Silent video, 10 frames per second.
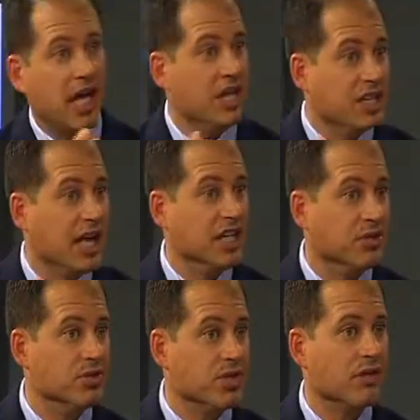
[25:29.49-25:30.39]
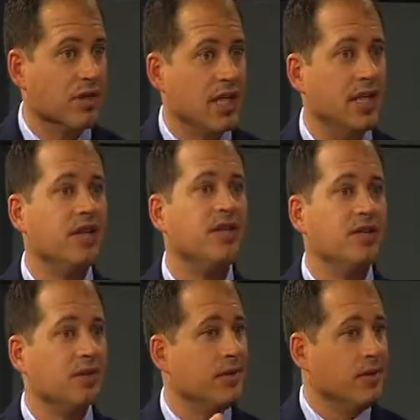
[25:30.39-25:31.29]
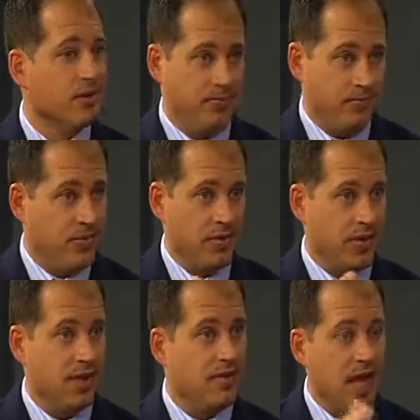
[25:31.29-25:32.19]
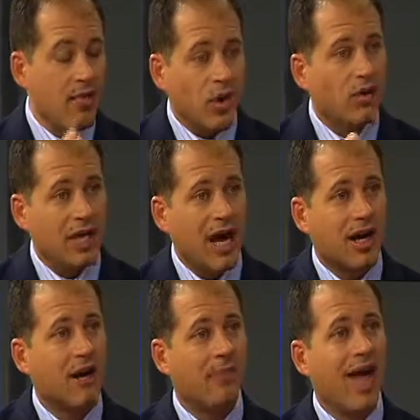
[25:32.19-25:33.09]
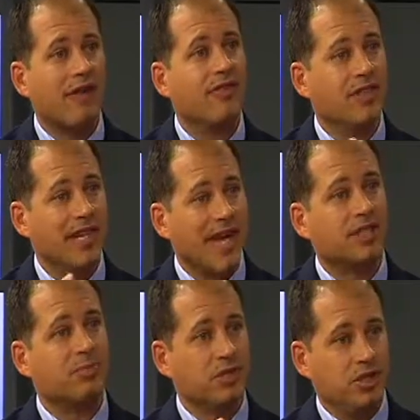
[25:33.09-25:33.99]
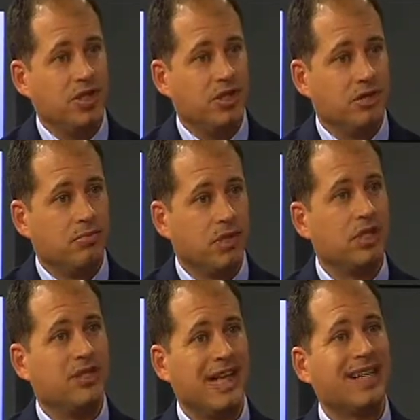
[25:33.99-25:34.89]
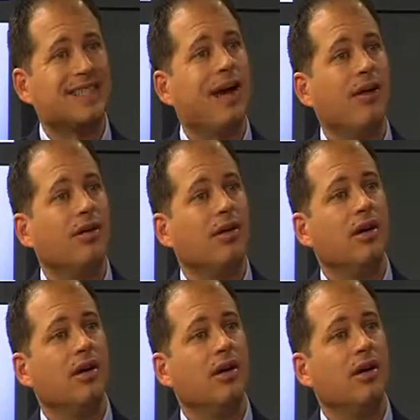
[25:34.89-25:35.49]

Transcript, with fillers: Eight, ten years ago, right? they will not come back for the next procedure because that's how